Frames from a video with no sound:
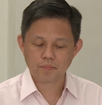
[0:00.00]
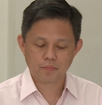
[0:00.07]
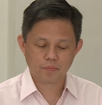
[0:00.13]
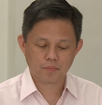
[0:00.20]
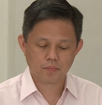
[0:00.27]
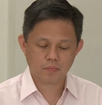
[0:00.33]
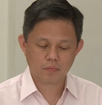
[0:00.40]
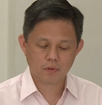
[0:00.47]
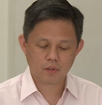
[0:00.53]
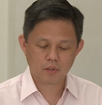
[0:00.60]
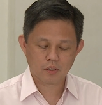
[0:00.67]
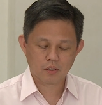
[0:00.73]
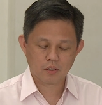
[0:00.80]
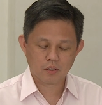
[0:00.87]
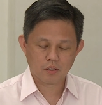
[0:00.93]

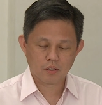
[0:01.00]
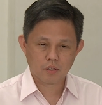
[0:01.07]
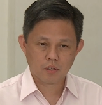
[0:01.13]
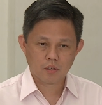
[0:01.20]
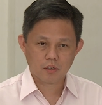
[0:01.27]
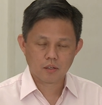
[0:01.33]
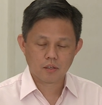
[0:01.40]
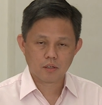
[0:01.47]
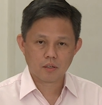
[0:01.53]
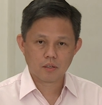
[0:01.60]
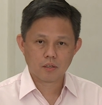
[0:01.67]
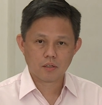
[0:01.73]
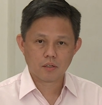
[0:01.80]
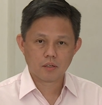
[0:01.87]
No one is speaking in this clip.